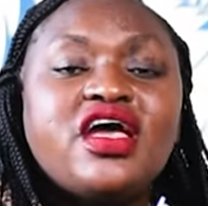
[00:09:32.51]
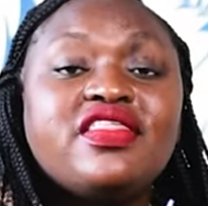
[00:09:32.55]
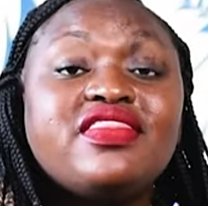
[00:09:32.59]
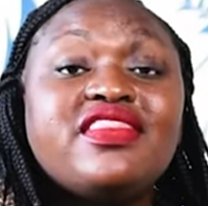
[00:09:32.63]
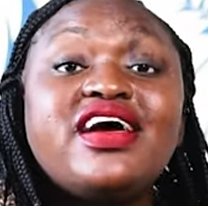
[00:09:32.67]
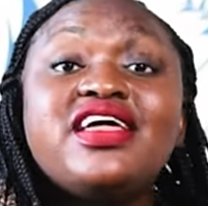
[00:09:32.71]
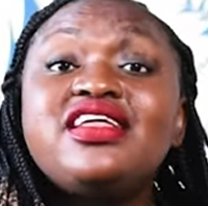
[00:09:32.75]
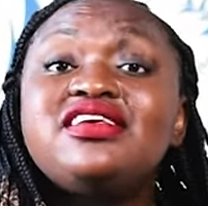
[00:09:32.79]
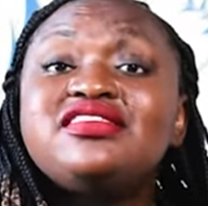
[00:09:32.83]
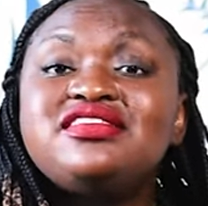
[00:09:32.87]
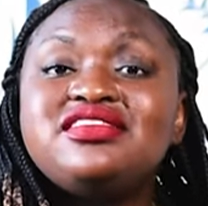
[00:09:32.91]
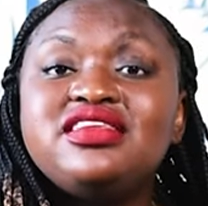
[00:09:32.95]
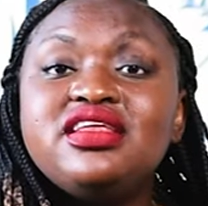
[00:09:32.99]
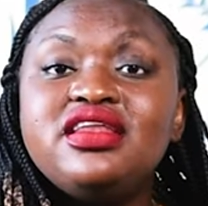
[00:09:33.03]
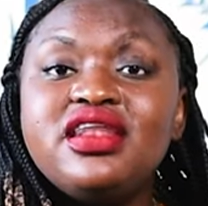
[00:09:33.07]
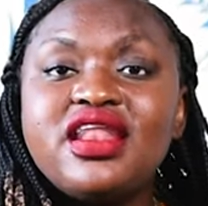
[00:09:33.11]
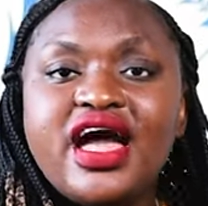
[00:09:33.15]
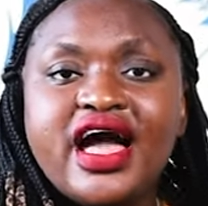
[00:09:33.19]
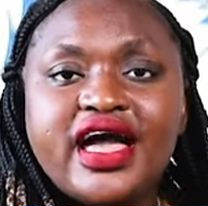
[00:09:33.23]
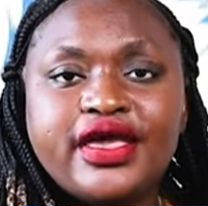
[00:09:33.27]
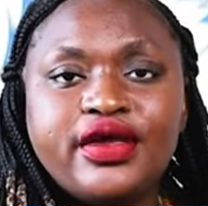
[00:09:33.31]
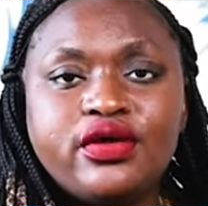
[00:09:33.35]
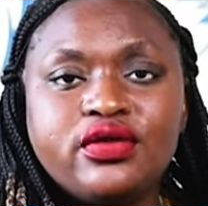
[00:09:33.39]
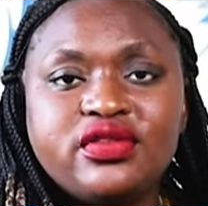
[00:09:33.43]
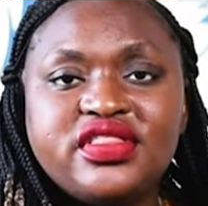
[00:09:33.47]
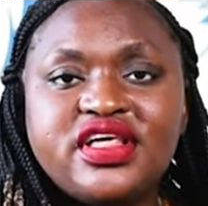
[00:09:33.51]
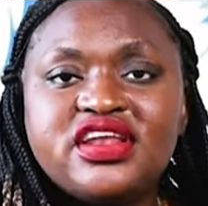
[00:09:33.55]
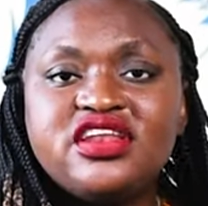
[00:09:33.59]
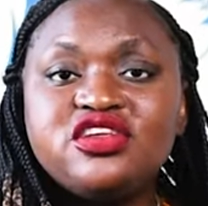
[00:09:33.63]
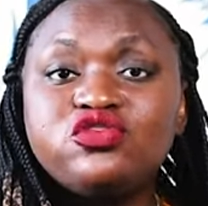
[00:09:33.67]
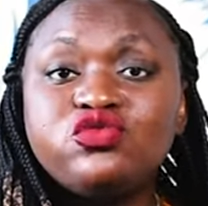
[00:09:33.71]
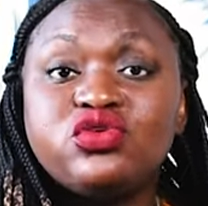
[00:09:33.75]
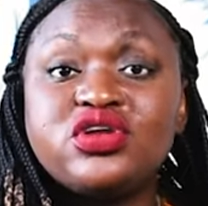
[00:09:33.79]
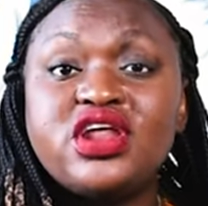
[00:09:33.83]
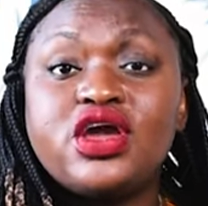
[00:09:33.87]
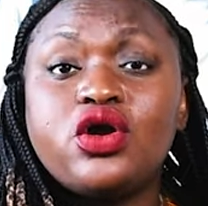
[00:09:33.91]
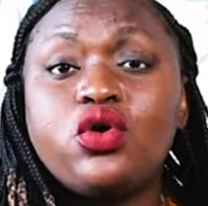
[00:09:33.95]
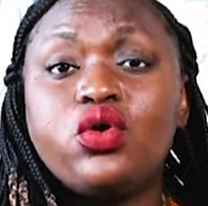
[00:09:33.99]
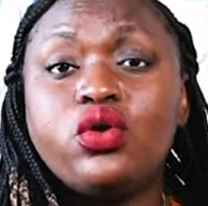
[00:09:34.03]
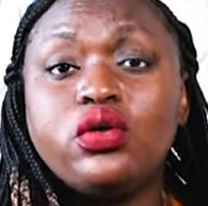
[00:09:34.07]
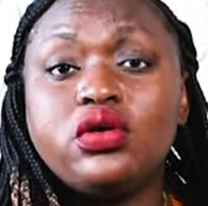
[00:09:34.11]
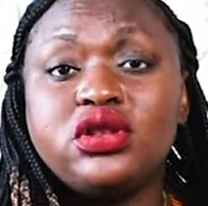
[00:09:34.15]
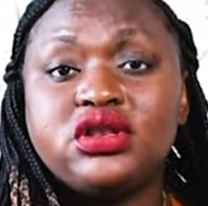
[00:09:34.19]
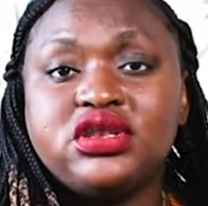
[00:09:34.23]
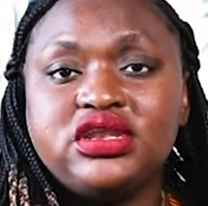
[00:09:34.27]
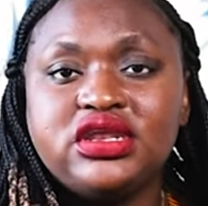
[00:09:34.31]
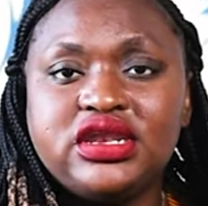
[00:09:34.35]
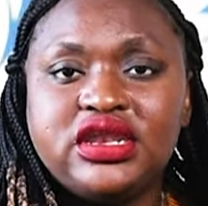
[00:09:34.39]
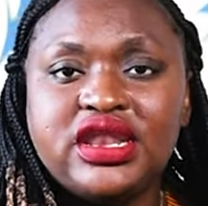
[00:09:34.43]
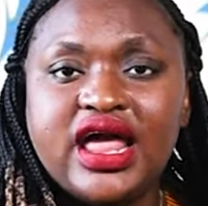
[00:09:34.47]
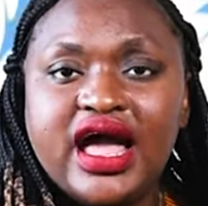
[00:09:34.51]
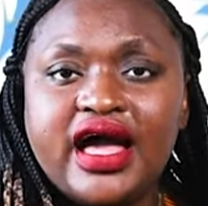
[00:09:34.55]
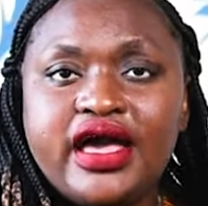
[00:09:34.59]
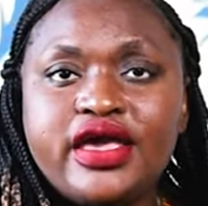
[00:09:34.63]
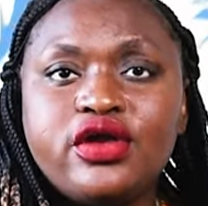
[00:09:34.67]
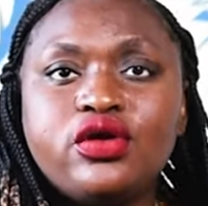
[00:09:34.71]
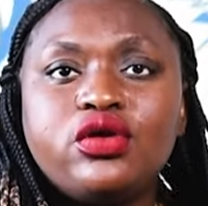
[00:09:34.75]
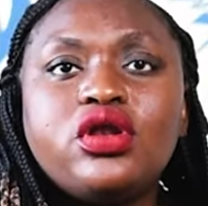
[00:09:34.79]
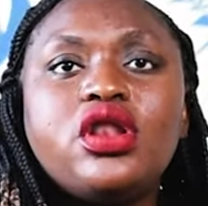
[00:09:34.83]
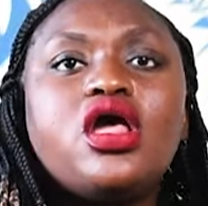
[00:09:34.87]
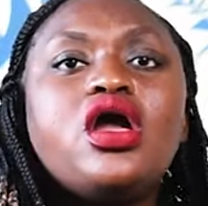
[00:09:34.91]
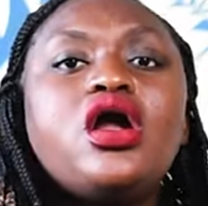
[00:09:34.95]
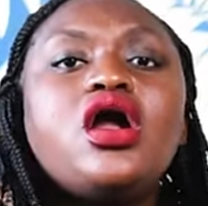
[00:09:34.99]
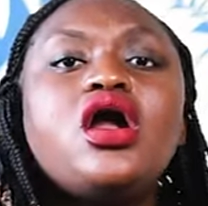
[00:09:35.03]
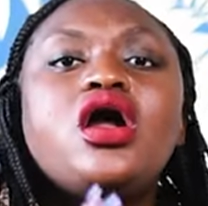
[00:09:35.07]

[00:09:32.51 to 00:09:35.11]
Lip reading: That is denial. That is what I call denial.